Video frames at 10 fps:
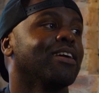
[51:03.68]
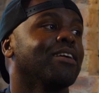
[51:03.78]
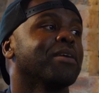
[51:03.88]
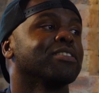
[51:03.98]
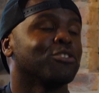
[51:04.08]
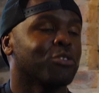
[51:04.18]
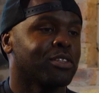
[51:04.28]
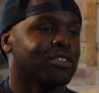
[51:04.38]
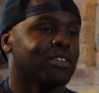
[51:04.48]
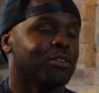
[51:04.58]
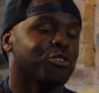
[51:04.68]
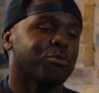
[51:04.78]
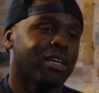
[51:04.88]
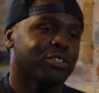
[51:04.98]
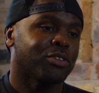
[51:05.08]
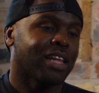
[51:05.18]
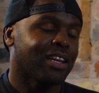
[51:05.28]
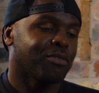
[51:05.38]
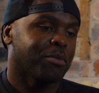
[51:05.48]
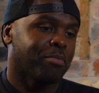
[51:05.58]
Amazing talking to you. Just make sure that
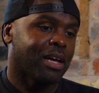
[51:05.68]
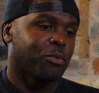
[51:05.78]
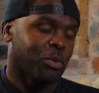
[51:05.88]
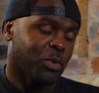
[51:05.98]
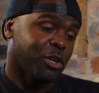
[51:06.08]
anything bad we